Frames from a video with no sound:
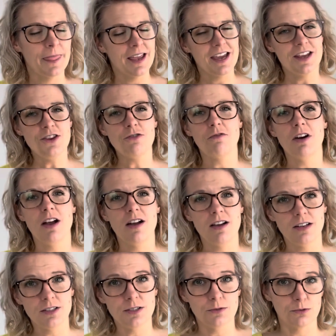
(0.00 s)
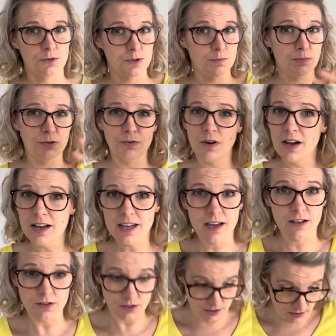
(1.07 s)
In your rehearsals
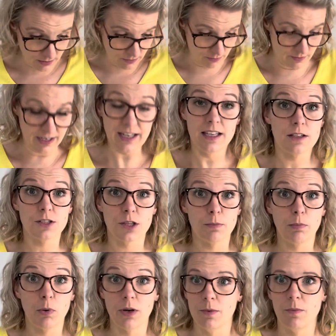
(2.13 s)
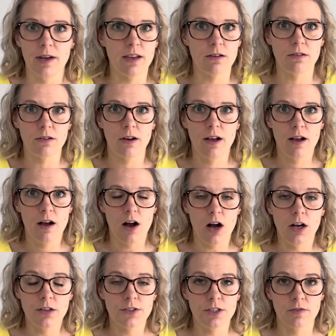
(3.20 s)
prior to getting to the point where you're
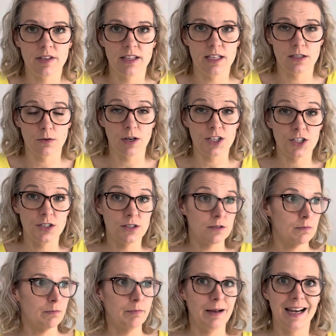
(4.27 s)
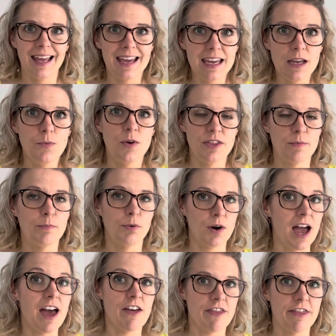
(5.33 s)
answering these questions, play with
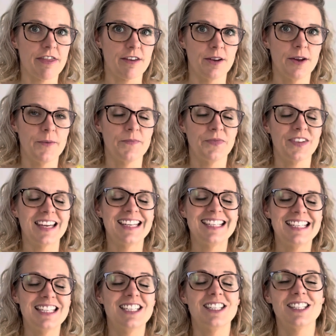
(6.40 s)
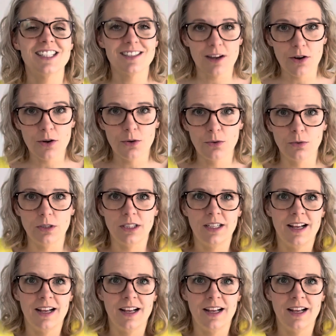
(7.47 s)
breath. It is so,